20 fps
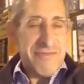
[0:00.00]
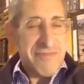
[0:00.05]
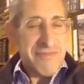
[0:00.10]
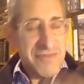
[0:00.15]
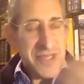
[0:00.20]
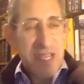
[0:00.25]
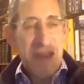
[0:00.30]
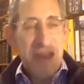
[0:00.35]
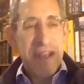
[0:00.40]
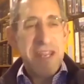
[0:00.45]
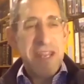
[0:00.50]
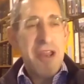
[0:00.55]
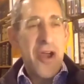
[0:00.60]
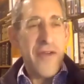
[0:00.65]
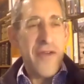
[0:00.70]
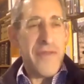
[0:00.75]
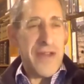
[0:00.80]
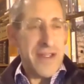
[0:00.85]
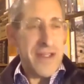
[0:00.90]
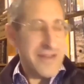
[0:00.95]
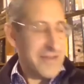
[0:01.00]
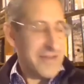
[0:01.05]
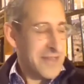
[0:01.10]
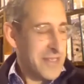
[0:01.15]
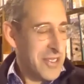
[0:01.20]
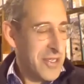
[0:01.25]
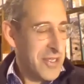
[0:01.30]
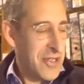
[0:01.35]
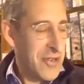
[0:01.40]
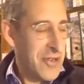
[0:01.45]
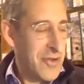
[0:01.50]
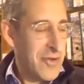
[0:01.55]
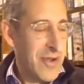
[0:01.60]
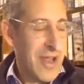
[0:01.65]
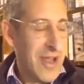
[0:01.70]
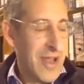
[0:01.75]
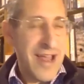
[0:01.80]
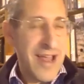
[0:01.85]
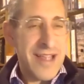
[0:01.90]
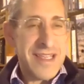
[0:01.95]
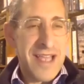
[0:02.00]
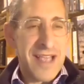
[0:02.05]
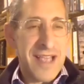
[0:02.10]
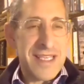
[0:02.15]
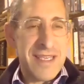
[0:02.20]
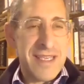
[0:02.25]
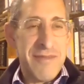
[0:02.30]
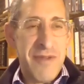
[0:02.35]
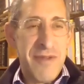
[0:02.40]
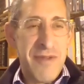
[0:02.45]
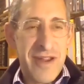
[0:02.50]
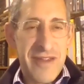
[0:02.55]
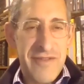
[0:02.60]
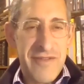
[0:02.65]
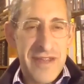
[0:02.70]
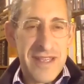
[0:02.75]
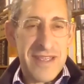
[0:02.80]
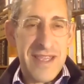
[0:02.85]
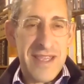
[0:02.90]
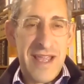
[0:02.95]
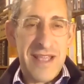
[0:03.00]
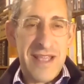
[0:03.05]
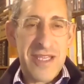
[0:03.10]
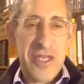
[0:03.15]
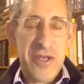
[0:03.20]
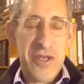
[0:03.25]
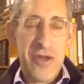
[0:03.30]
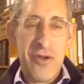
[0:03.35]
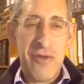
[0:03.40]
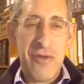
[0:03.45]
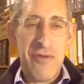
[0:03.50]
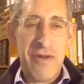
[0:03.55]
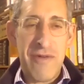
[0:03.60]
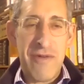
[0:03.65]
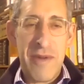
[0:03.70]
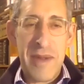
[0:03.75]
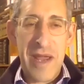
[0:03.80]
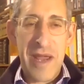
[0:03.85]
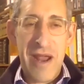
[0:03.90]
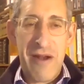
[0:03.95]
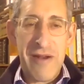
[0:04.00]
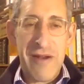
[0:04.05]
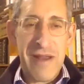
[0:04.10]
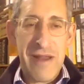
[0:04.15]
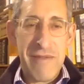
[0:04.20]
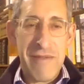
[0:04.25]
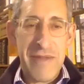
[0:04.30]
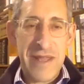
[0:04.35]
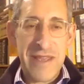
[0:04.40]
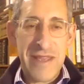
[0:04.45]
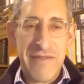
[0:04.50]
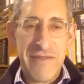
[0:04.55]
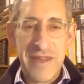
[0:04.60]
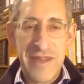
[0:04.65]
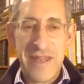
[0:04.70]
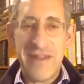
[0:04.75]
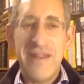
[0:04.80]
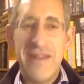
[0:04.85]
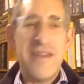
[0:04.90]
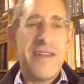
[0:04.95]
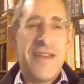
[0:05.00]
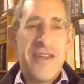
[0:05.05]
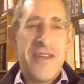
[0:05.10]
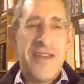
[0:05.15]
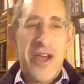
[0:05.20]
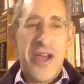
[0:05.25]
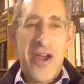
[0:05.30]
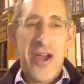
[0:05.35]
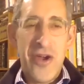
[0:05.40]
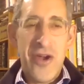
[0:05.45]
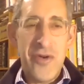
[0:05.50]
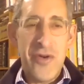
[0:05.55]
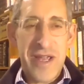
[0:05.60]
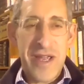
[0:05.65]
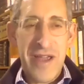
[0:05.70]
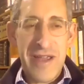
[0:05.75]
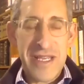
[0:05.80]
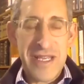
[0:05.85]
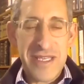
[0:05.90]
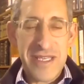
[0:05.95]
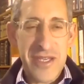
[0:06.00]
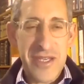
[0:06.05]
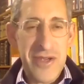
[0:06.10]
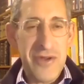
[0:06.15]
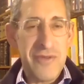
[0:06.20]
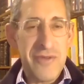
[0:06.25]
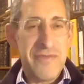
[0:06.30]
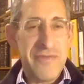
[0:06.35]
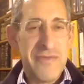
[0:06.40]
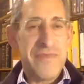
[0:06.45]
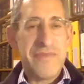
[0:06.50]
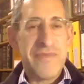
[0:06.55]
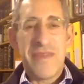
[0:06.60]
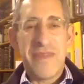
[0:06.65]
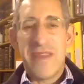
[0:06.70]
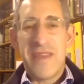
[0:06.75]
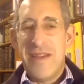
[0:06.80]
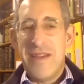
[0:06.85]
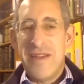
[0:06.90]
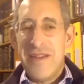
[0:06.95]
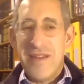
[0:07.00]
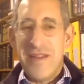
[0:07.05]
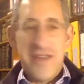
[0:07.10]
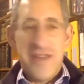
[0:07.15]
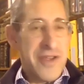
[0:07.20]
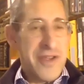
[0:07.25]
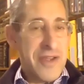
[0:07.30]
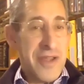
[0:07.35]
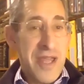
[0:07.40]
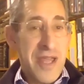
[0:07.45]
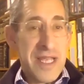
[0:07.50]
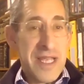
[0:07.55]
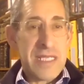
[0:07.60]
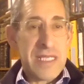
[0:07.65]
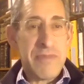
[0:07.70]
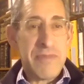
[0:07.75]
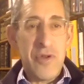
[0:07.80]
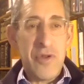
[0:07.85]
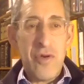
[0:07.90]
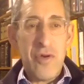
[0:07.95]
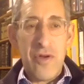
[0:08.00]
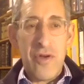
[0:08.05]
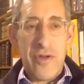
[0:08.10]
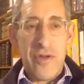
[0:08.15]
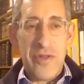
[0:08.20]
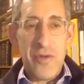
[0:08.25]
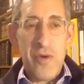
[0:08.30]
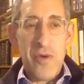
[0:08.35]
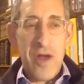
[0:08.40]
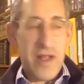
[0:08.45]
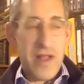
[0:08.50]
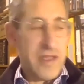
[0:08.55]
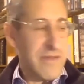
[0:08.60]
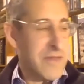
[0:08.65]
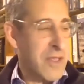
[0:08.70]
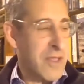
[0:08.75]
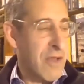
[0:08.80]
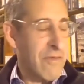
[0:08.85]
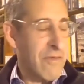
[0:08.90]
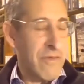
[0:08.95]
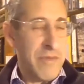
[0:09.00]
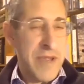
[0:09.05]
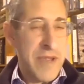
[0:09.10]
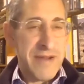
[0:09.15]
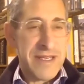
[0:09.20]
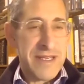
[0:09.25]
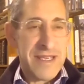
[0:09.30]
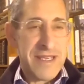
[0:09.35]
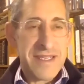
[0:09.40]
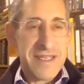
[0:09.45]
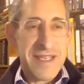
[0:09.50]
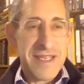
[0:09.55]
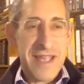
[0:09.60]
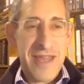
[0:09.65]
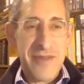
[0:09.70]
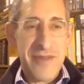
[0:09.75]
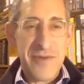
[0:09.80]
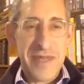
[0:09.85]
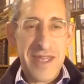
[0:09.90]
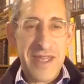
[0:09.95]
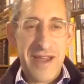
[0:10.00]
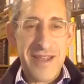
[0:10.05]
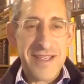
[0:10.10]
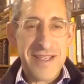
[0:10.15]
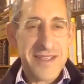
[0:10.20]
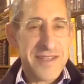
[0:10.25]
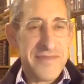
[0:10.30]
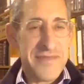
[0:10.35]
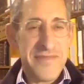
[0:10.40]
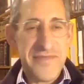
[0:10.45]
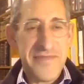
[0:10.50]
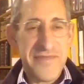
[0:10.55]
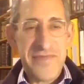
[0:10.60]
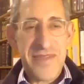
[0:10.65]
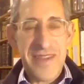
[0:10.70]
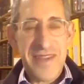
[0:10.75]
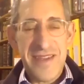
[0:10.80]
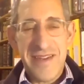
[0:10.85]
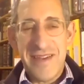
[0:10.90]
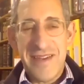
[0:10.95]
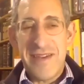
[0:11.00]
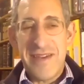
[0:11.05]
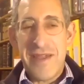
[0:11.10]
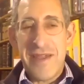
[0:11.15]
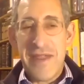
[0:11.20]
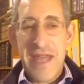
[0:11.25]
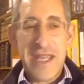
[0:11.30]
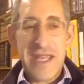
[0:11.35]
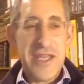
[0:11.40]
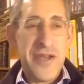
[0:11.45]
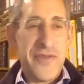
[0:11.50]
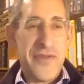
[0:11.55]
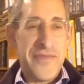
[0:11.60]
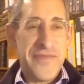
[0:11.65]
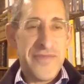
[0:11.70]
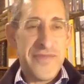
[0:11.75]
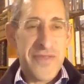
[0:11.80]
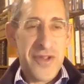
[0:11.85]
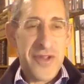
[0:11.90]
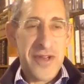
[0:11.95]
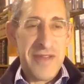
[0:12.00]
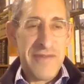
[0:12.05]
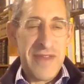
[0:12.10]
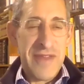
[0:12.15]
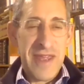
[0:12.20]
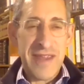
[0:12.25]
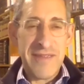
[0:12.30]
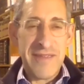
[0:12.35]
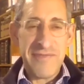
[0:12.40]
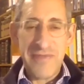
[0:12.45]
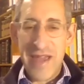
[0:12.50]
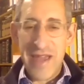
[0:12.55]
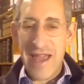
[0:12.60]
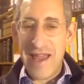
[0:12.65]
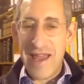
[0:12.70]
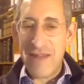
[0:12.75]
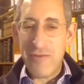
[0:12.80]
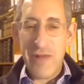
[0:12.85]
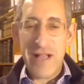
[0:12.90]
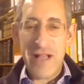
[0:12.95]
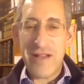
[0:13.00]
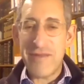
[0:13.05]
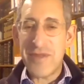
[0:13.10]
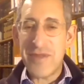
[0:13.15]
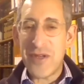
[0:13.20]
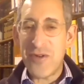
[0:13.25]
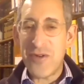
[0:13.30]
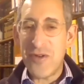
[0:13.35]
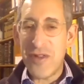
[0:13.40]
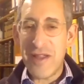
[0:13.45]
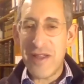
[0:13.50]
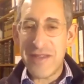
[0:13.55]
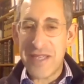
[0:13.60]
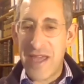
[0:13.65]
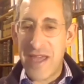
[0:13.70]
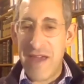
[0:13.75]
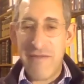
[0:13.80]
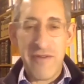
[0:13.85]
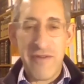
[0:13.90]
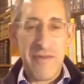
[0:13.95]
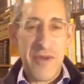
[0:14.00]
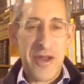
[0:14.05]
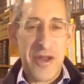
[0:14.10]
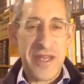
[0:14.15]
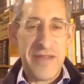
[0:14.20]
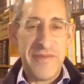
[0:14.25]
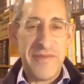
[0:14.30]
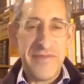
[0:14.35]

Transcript: turn it over to Dasee Berkowitz and to Rabbi Aryeh Ben David, who are going to explore the world of soulful parenting together with us. Thank you. Good evening and welcome to everybody.